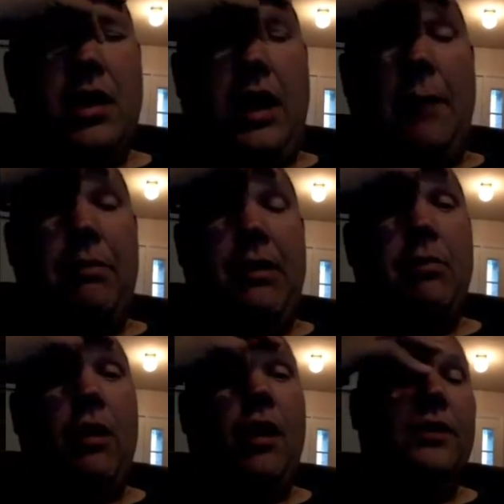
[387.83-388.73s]
A lot of
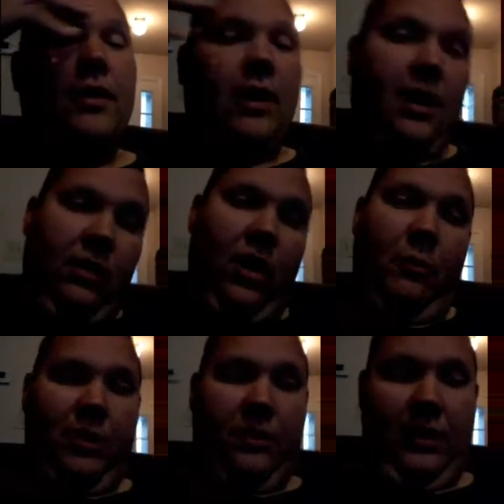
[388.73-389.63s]
people out there have a lot
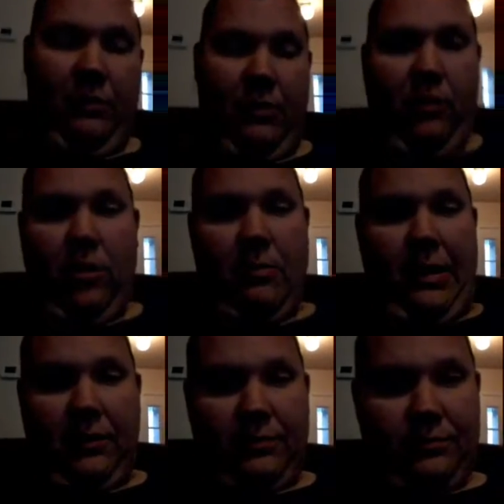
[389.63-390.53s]
of weird things we don't know
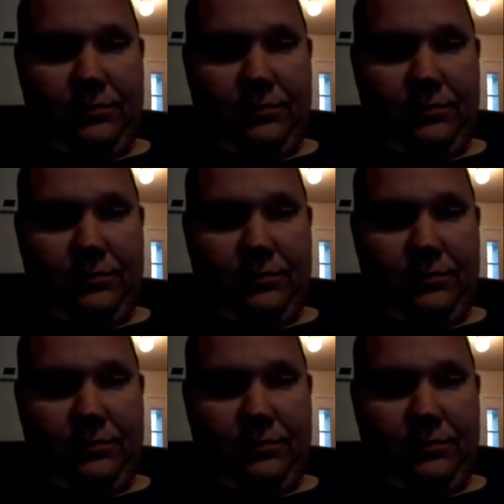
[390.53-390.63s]
about.